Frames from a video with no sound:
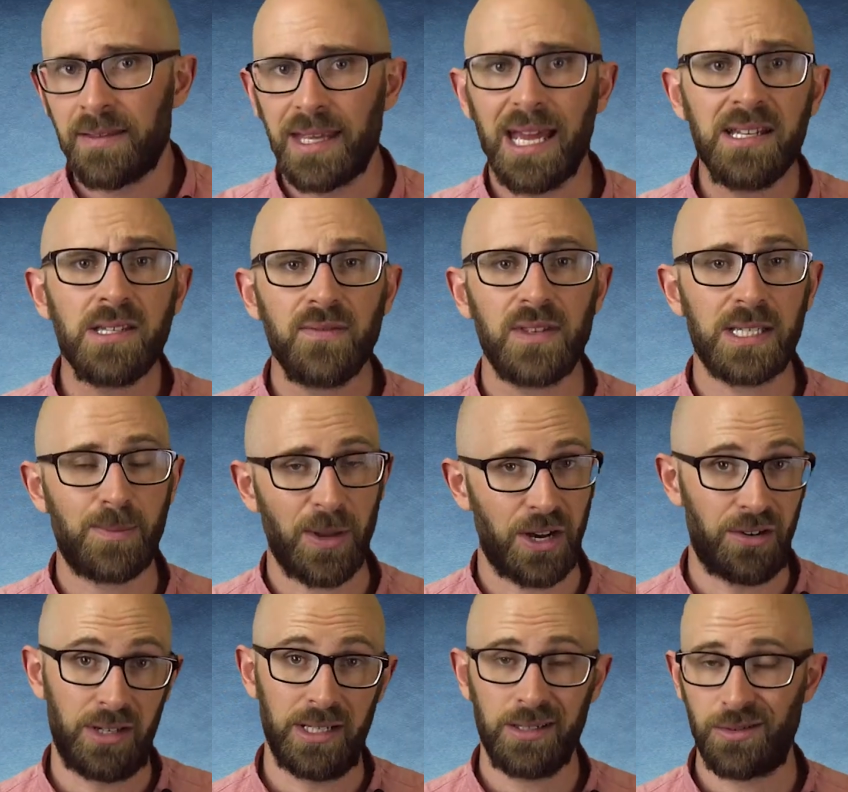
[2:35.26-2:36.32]
The end of this
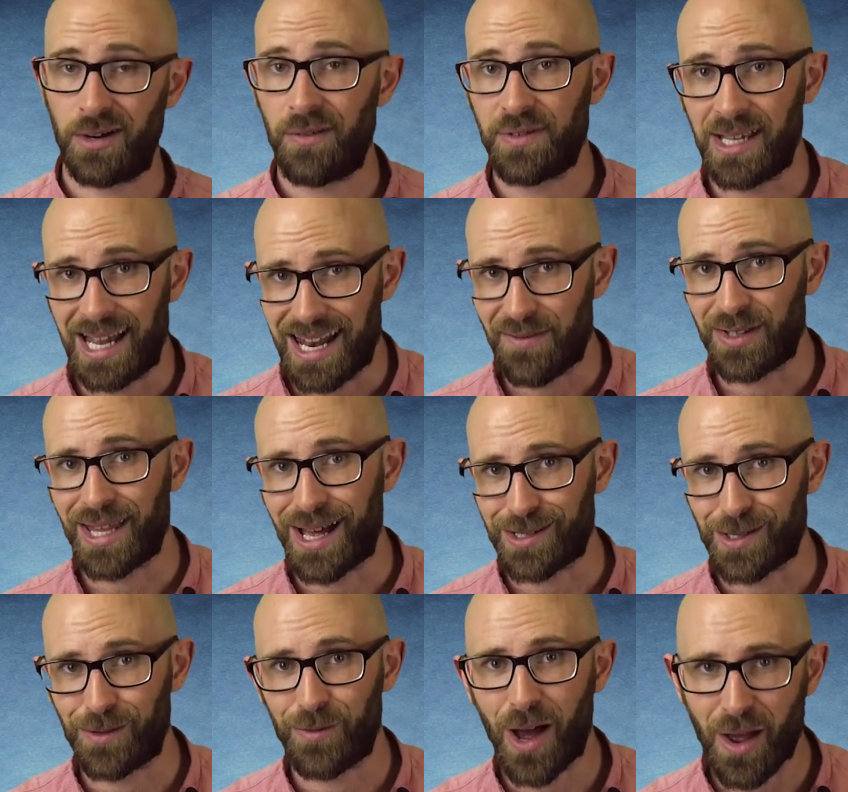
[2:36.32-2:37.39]
period, roughly eleven
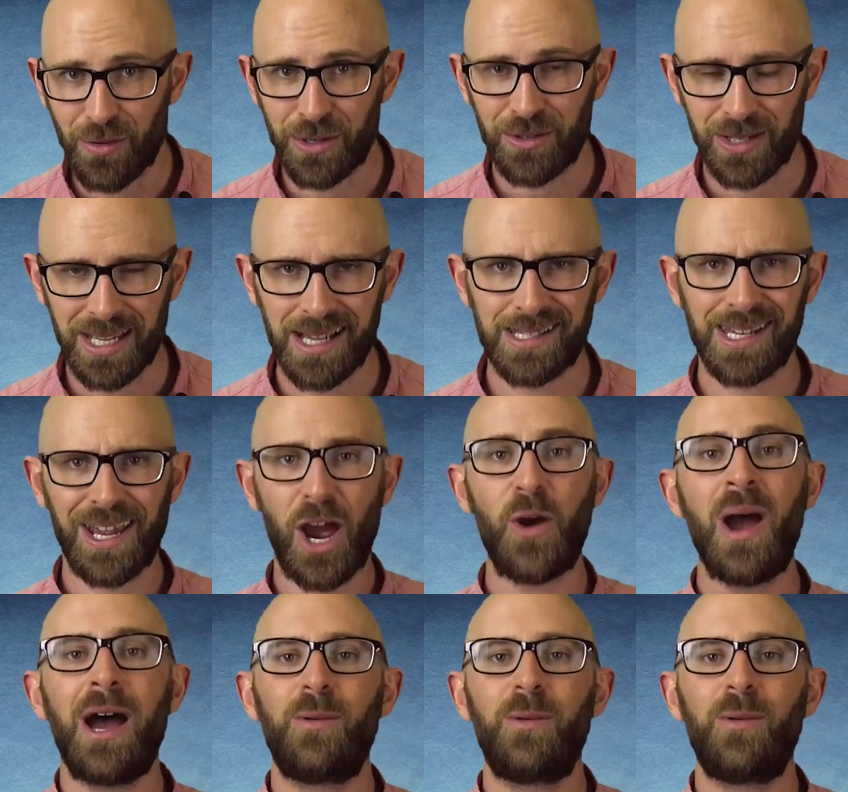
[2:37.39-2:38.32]
thousand five hundred years ago,